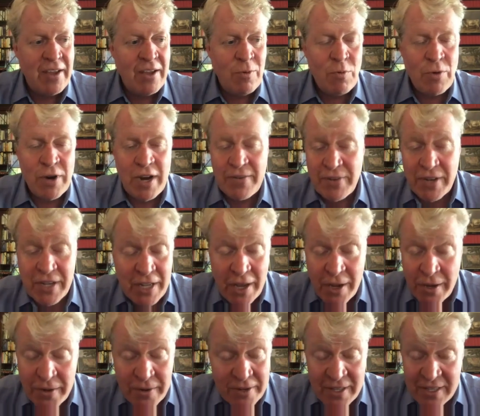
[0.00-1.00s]
whatever
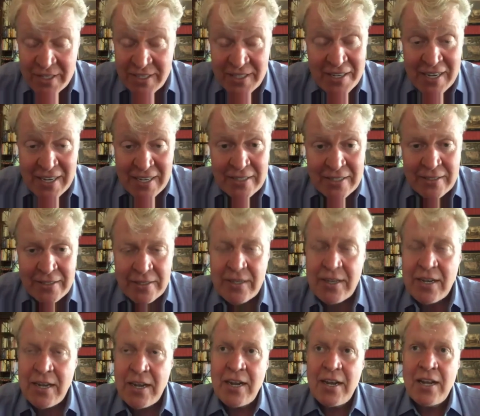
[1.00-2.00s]
code this is,
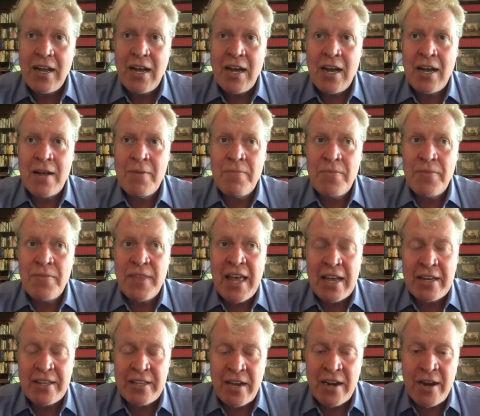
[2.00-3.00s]
they
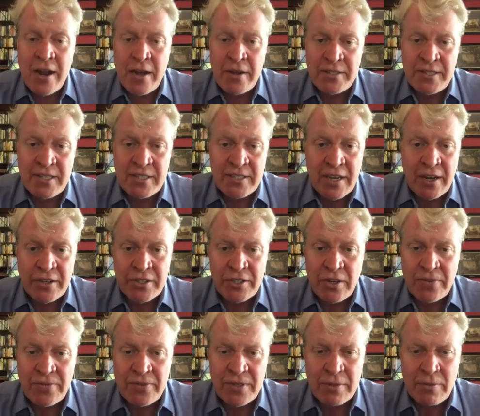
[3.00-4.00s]
had their noses cut
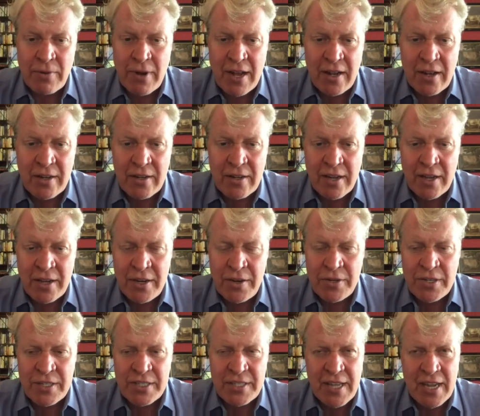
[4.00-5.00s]
off as well. And you
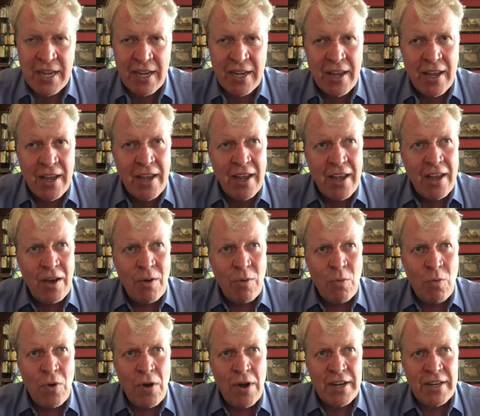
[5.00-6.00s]
just think,
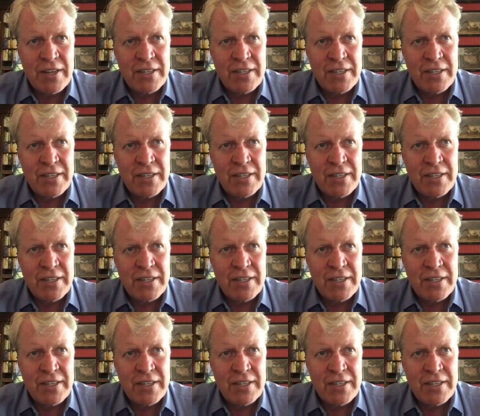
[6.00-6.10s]
what?